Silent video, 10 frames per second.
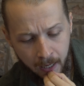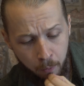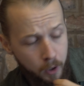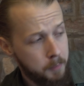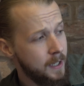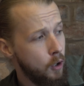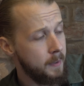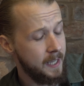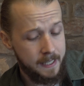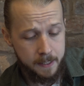I want to
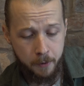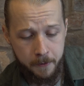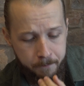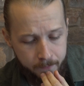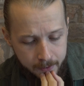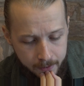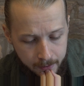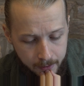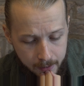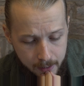become a Hebrew.
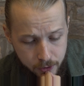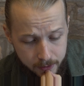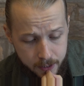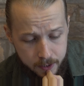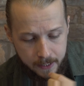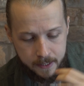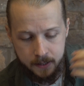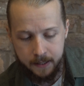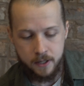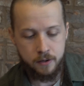So this
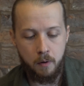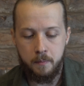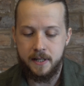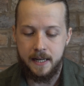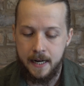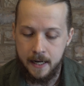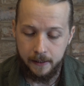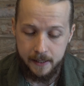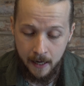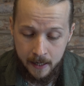is what we're seeing
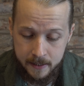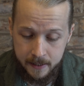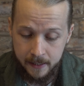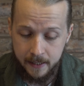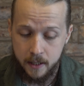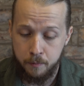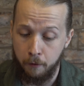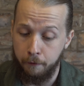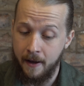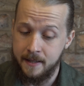in the text here. This is
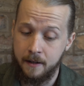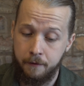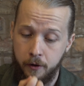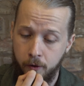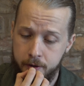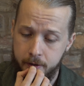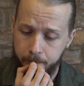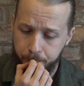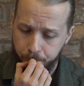prophetic for us.